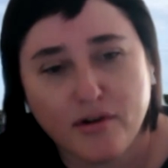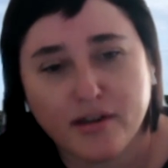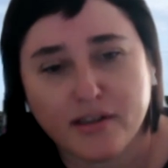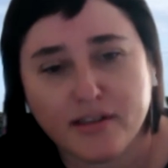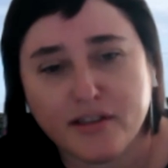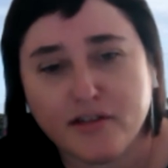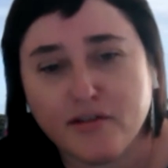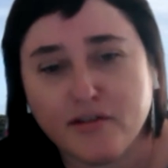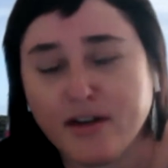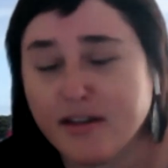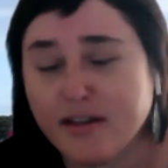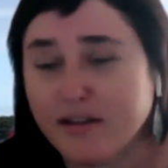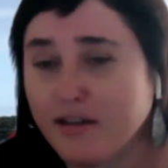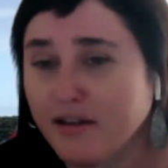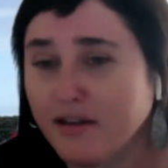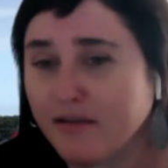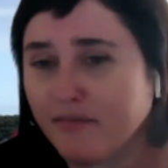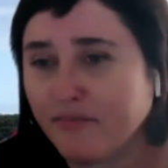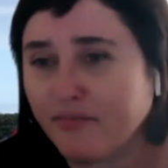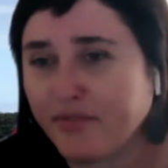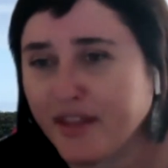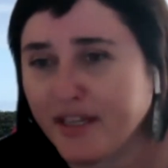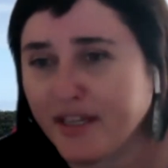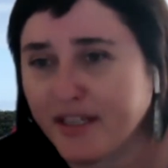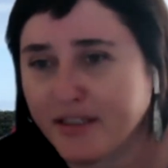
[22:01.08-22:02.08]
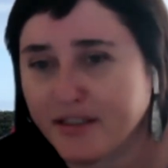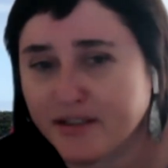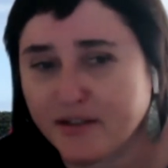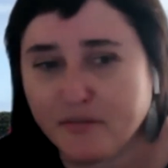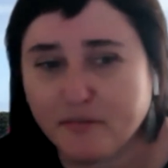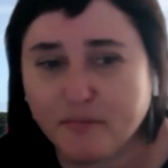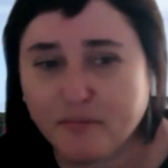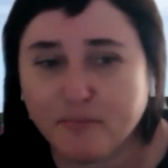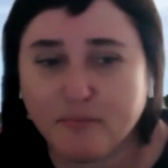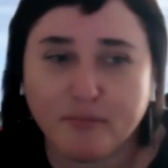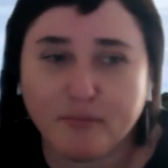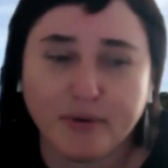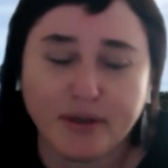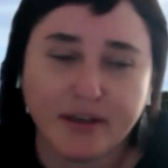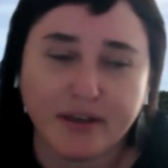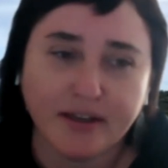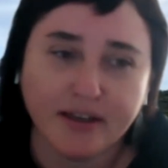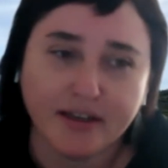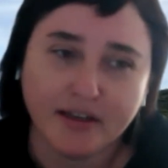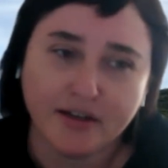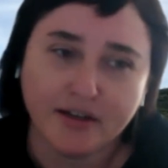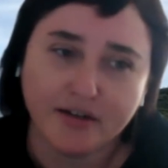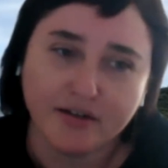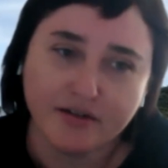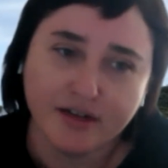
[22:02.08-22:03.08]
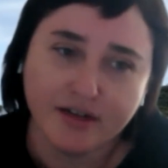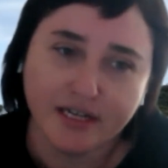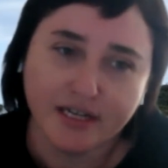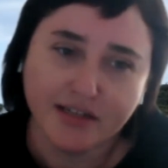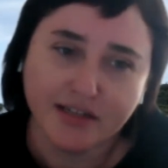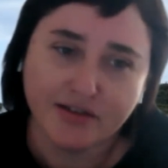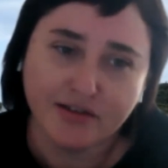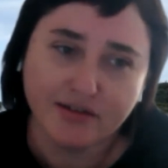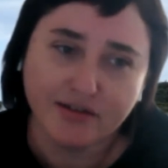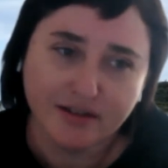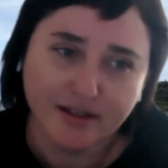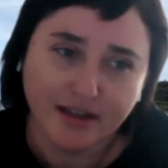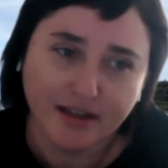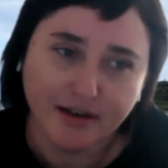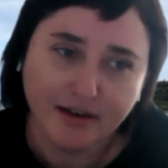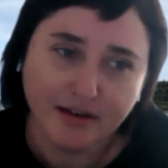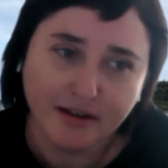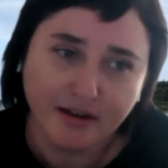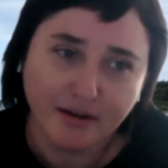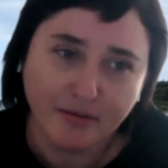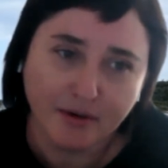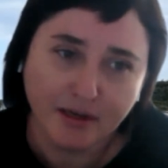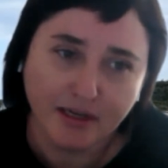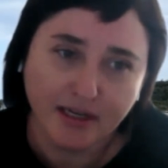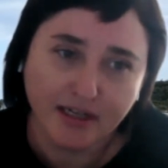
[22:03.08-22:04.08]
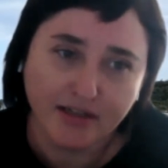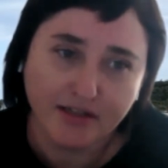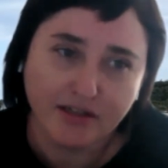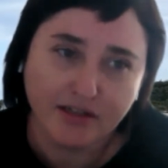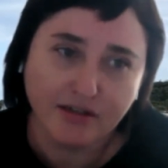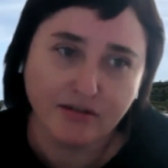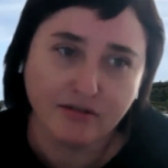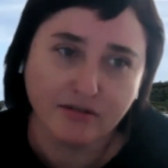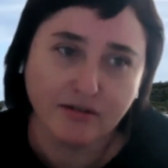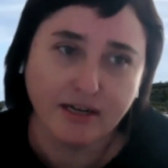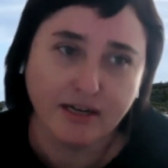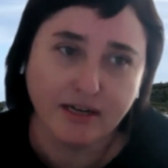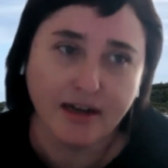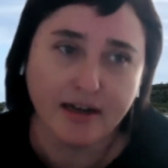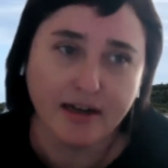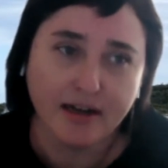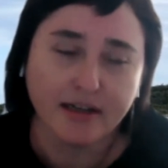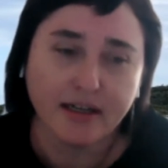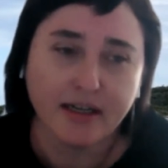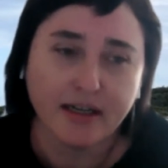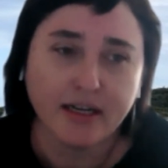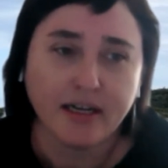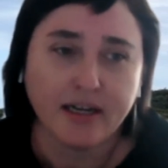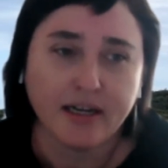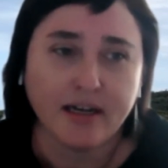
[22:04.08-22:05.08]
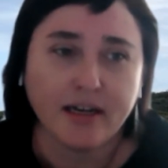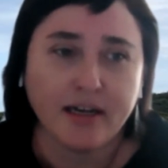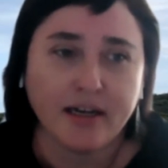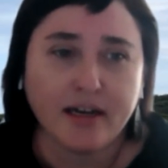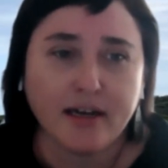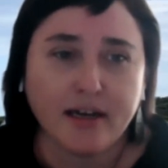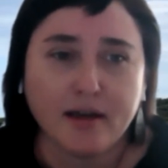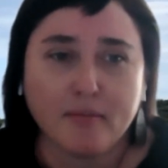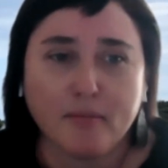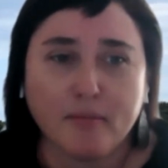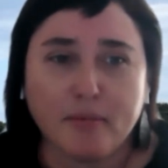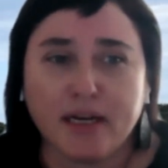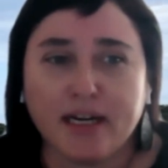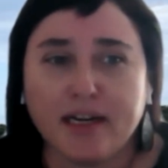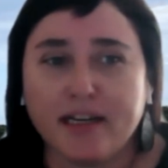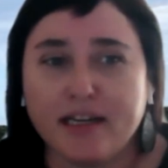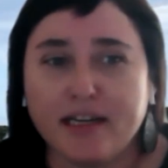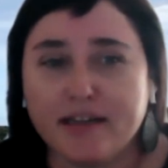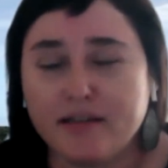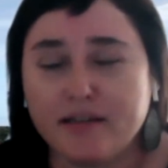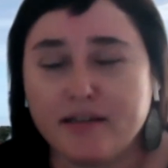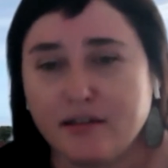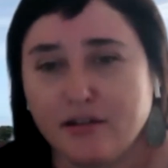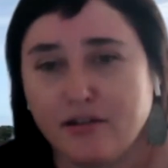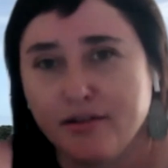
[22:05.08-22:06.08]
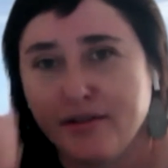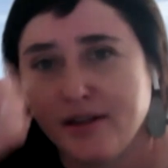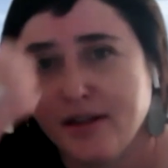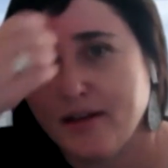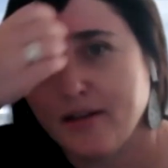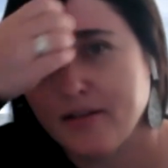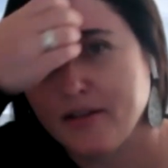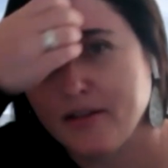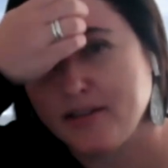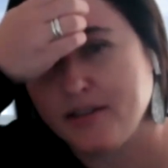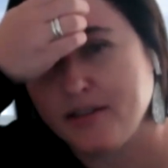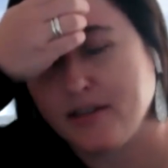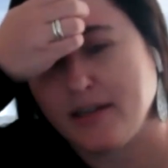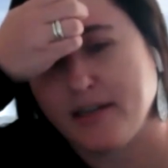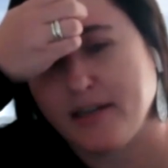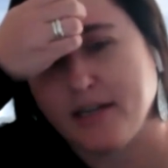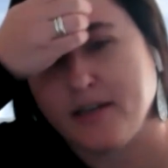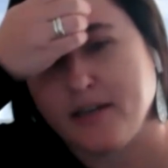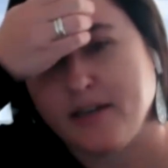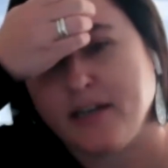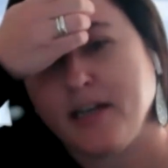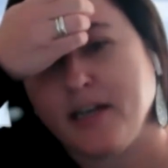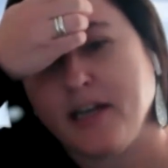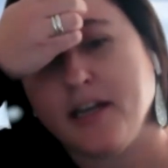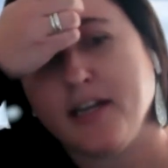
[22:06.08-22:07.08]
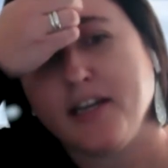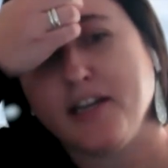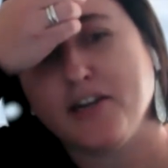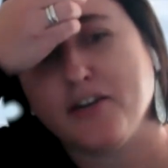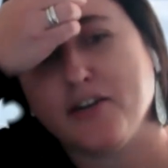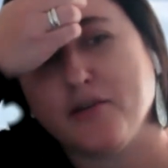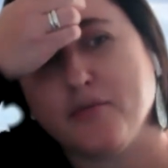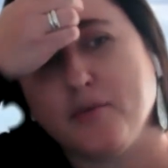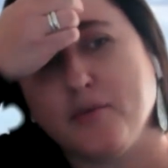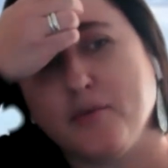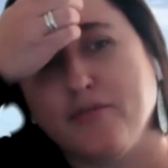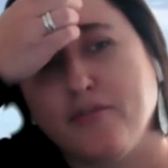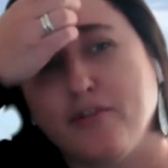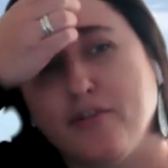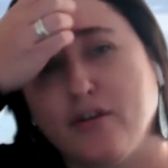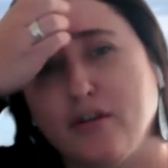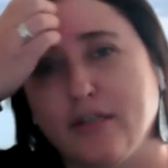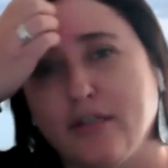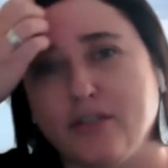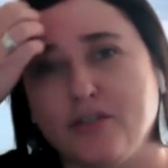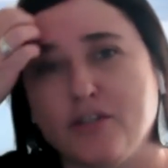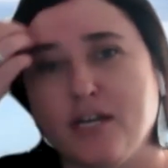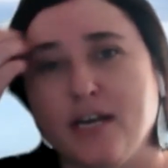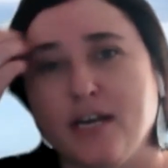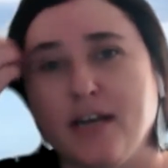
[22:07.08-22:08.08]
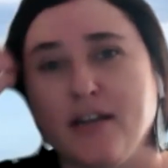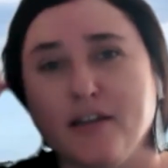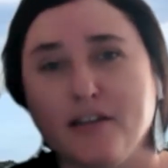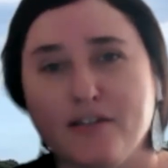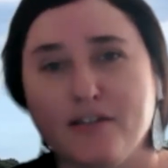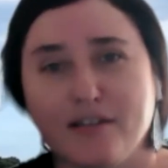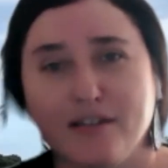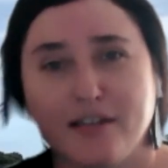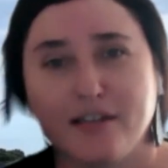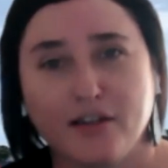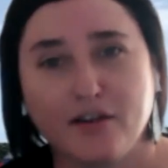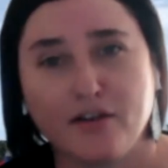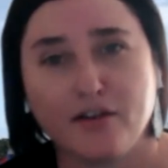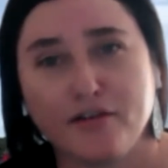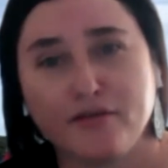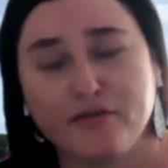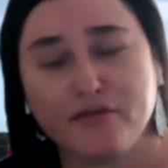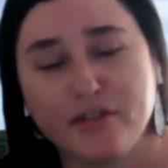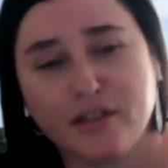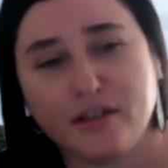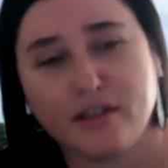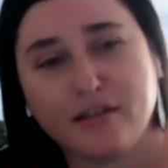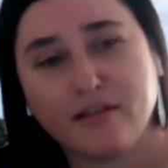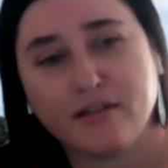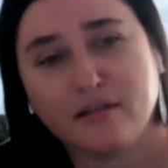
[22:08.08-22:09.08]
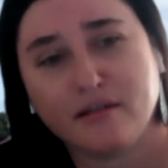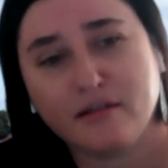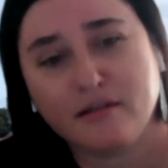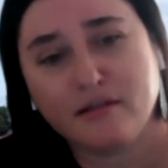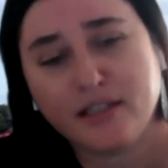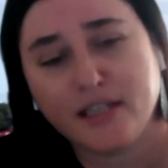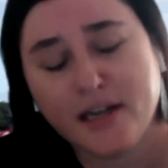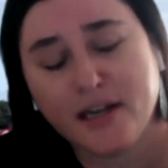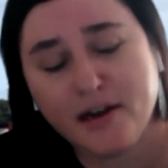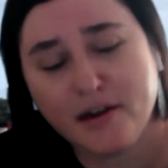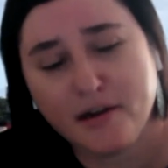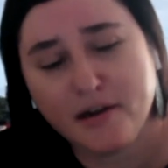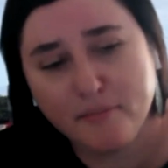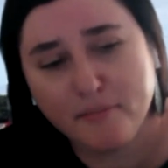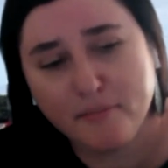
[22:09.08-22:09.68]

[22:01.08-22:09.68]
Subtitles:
work. So I think there's some, you know, issues there that we need to look at. But I guess on the other side, you know, we've got the challenge that often